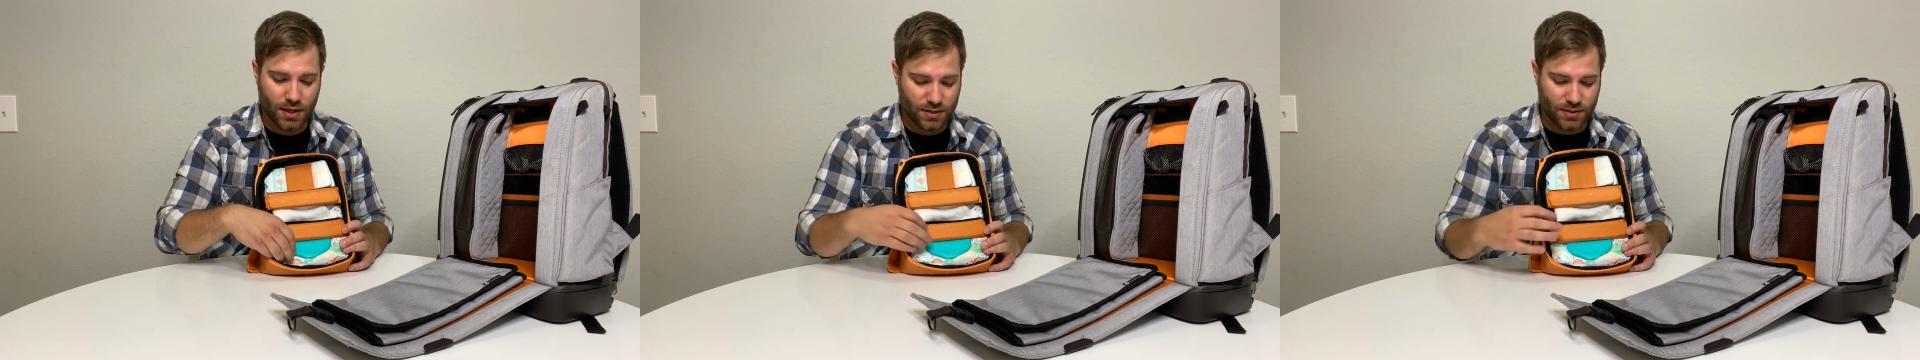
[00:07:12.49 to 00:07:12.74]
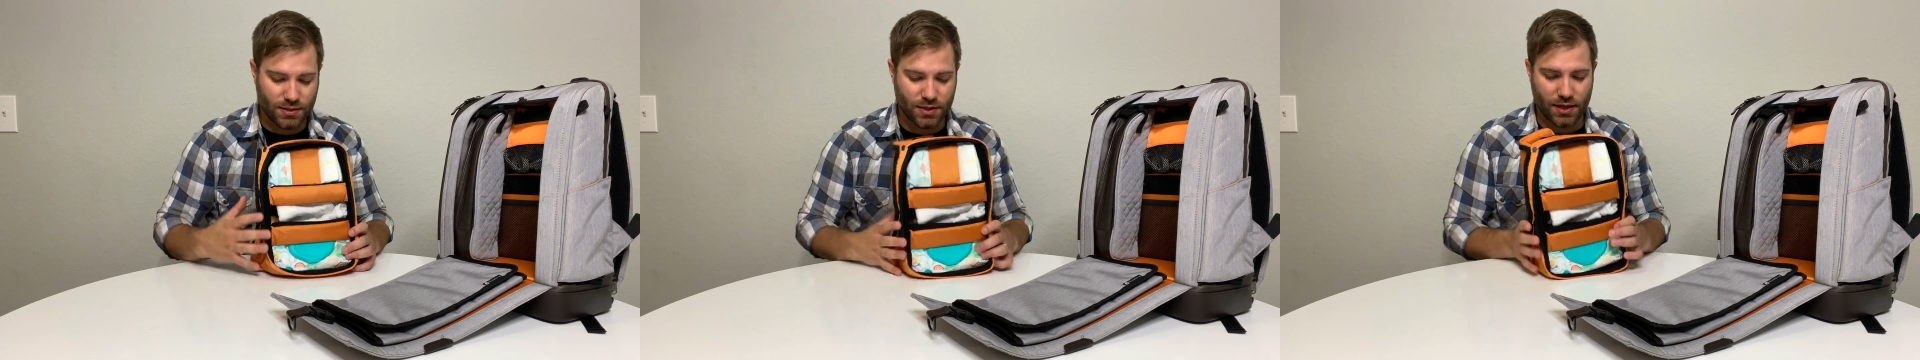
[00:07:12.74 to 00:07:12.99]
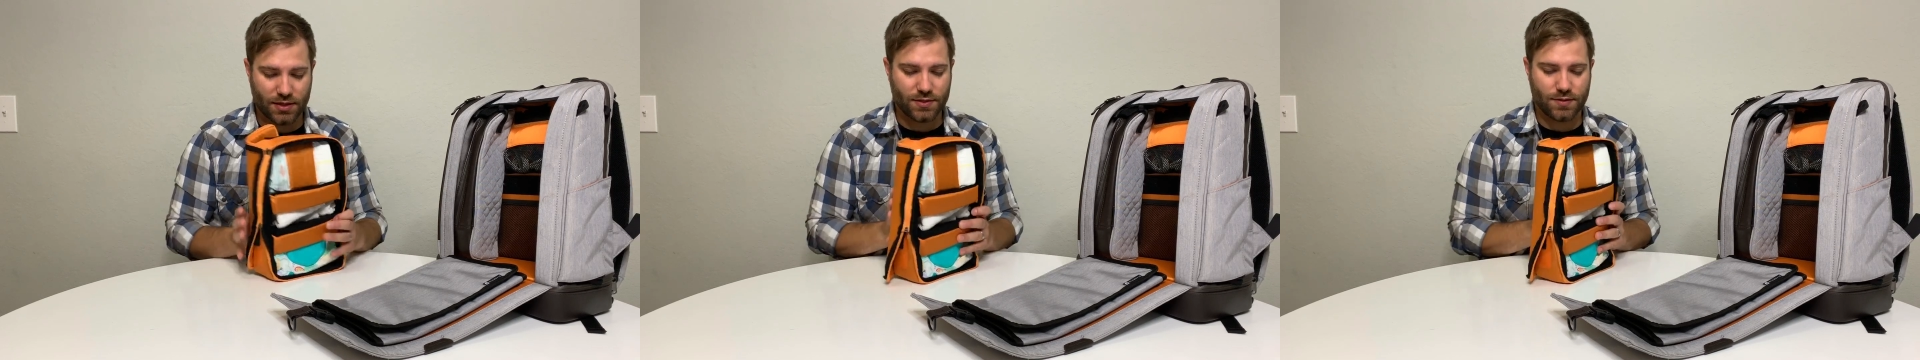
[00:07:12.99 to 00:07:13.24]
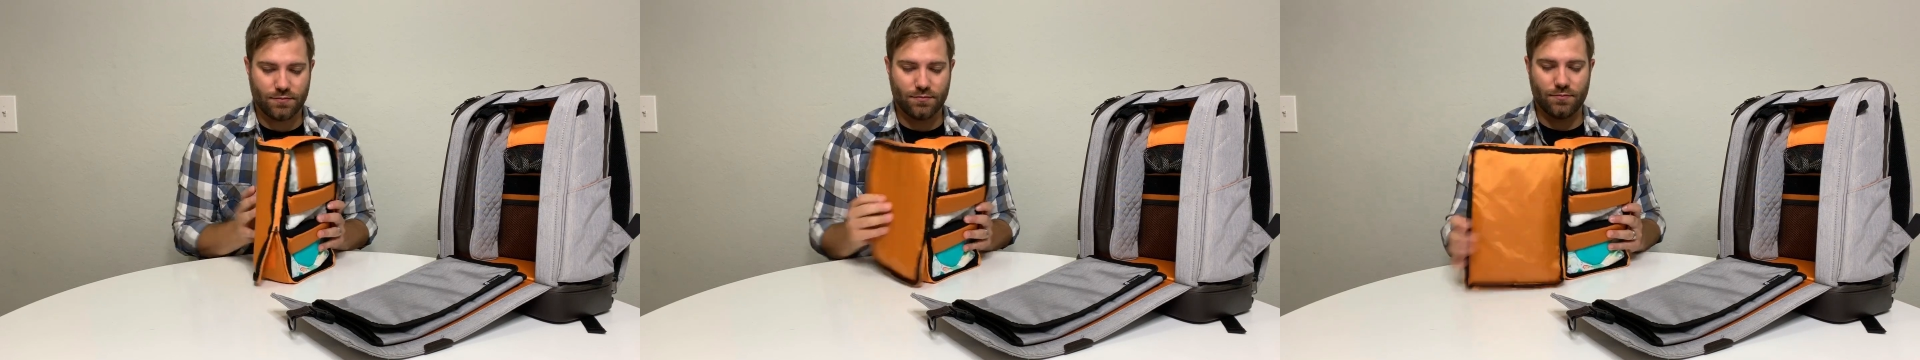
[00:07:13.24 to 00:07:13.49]

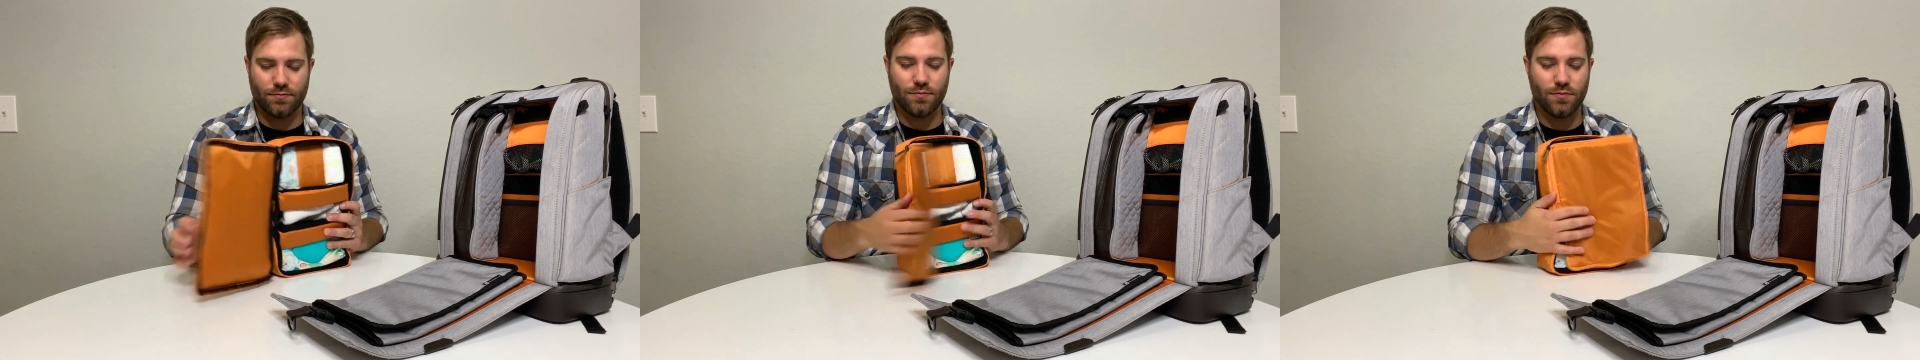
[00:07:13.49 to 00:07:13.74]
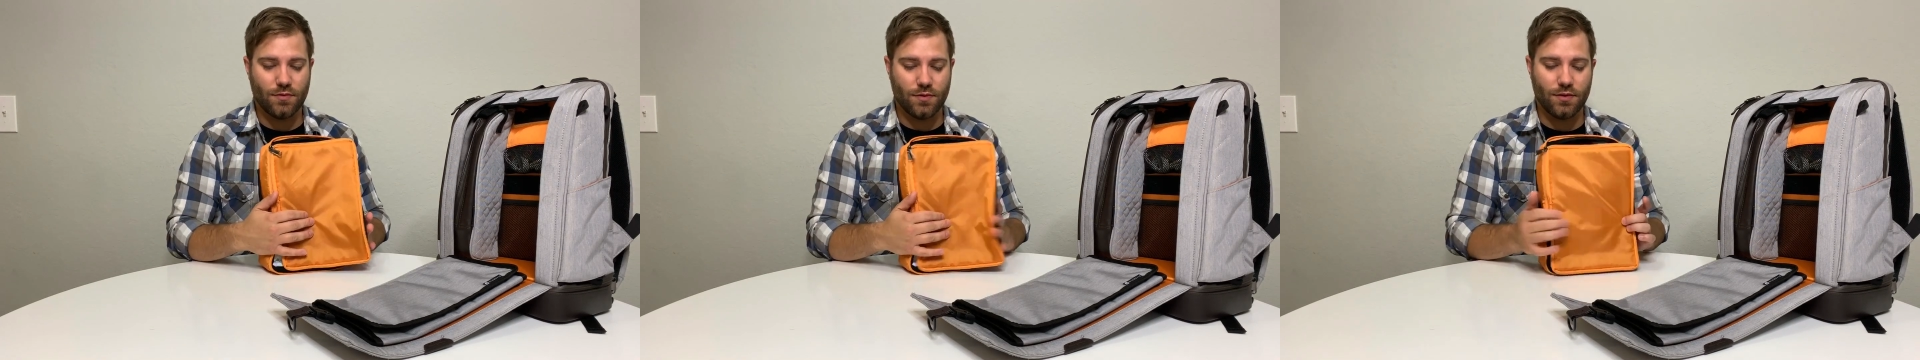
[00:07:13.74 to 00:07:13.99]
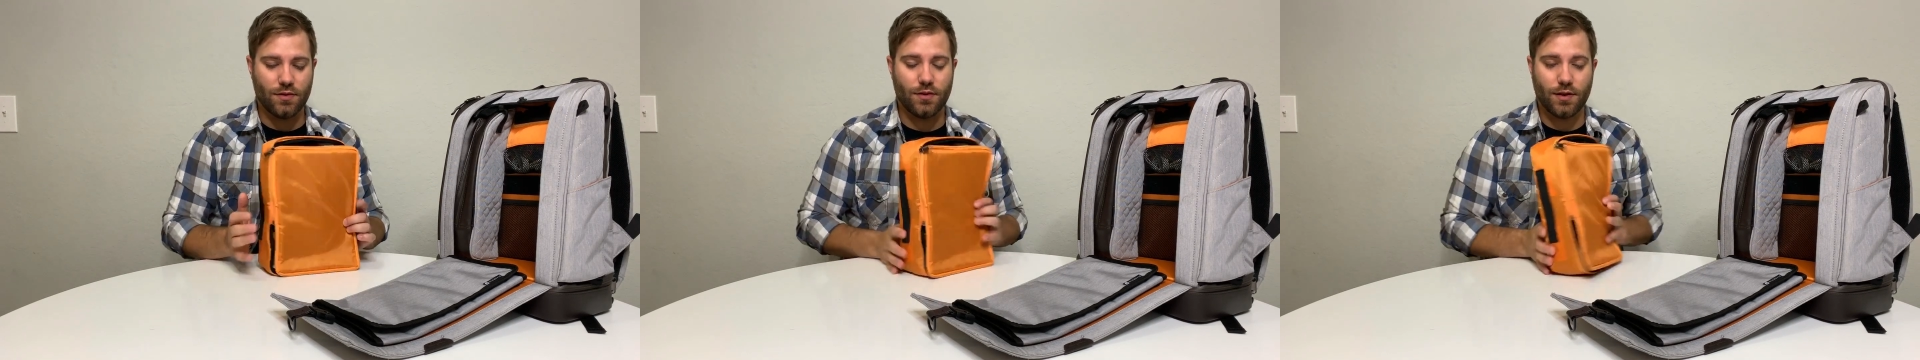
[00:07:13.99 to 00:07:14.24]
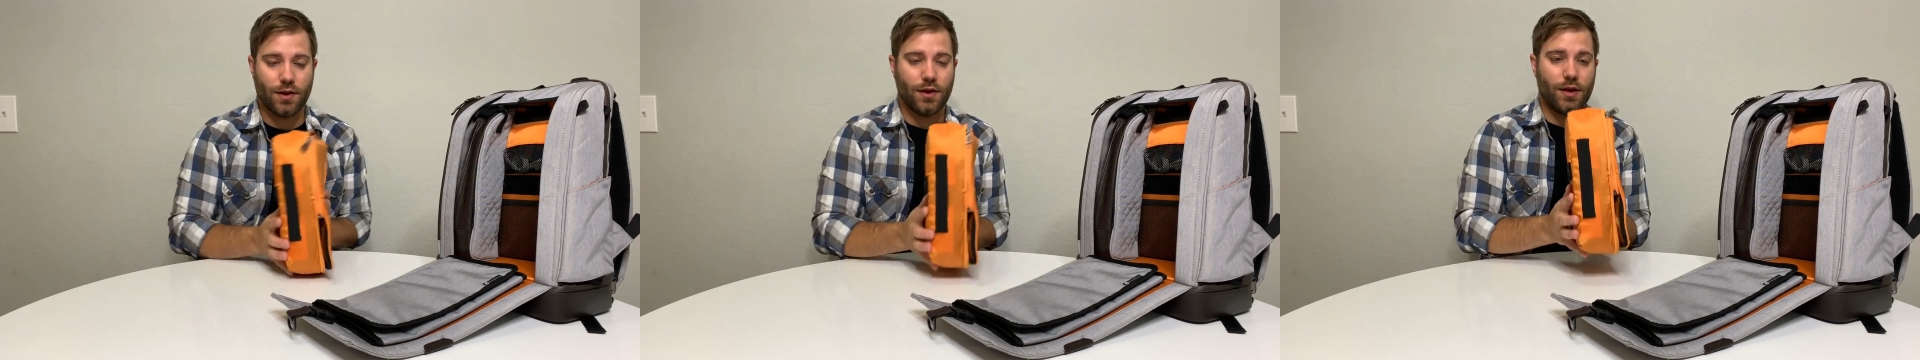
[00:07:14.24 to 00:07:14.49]
it's
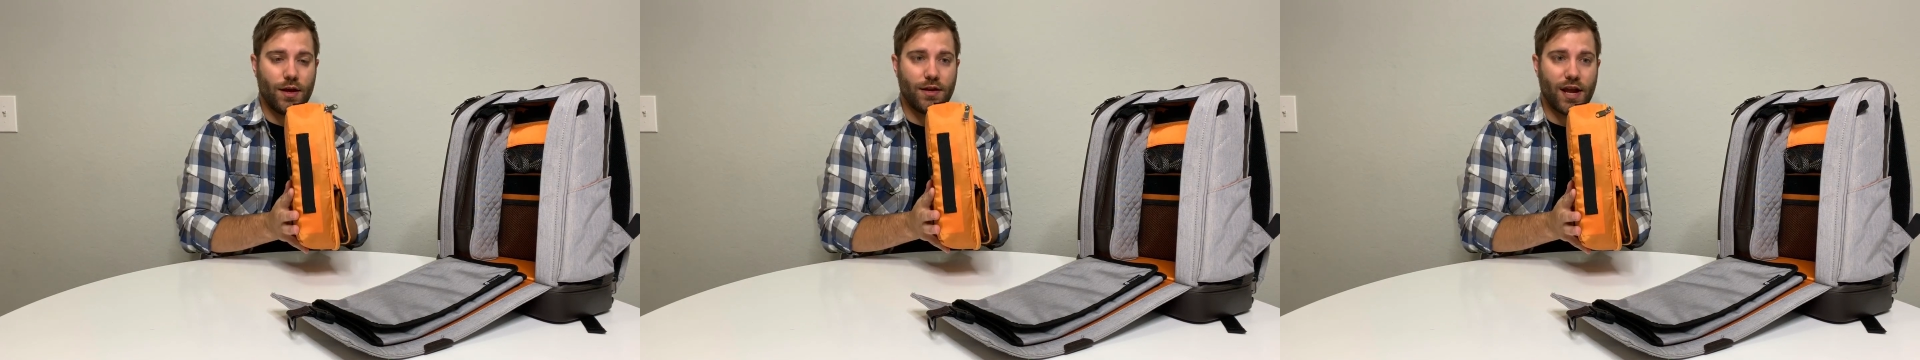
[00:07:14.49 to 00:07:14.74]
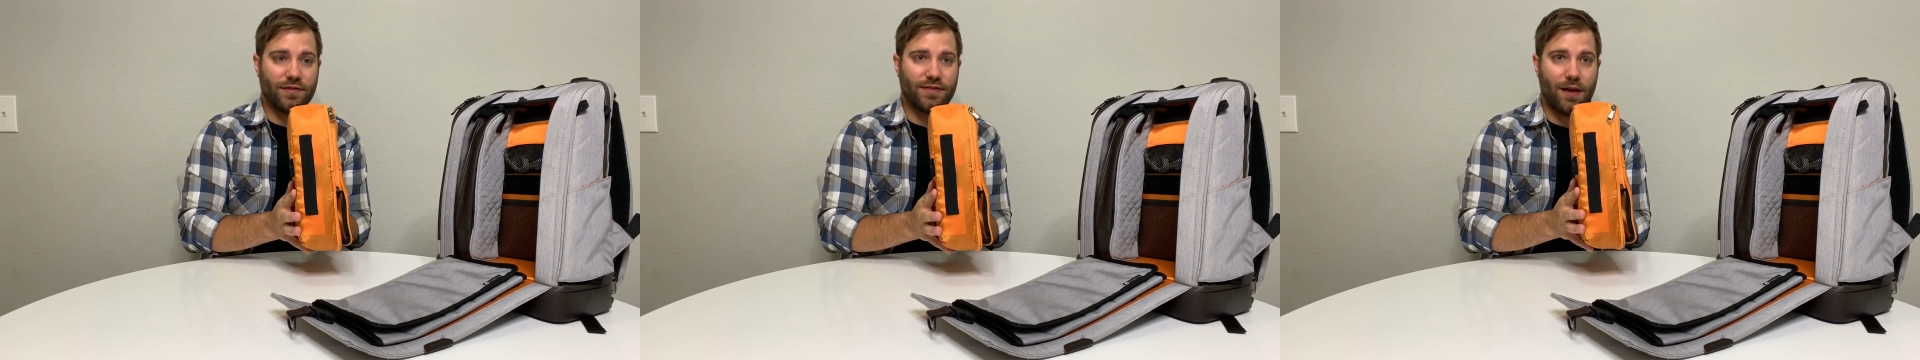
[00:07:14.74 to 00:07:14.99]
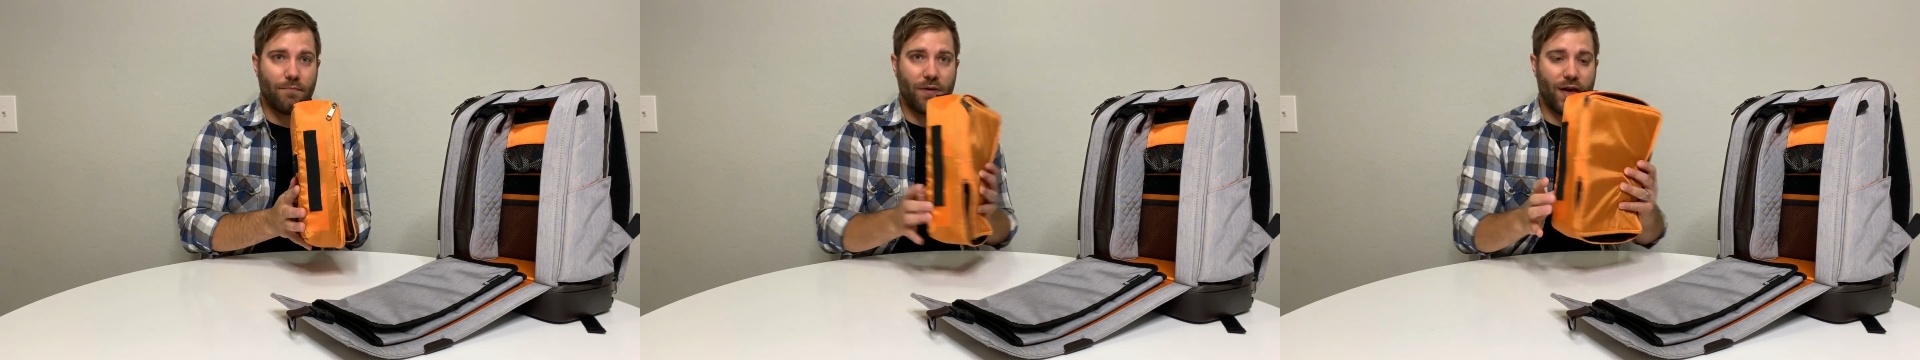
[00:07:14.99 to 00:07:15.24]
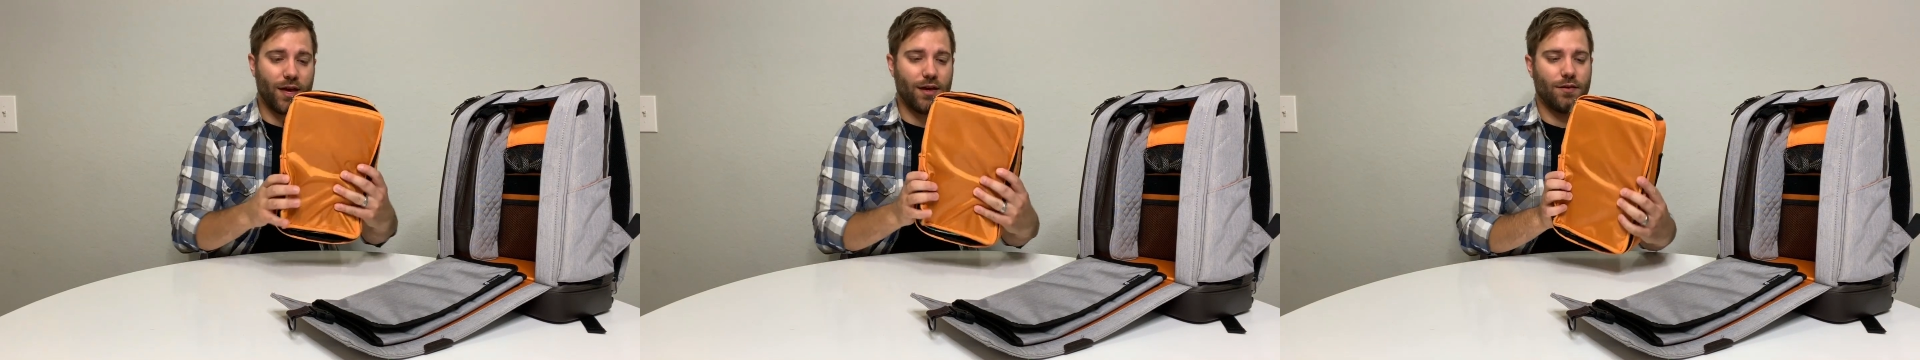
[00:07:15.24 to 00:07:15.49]
not that
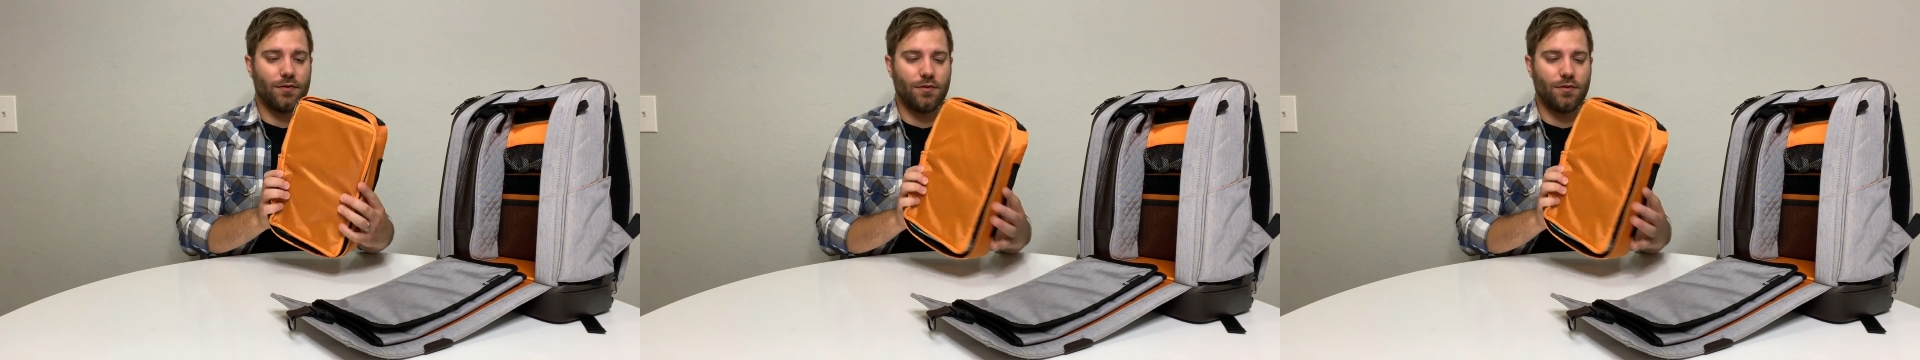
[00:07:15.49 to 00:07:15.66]
big.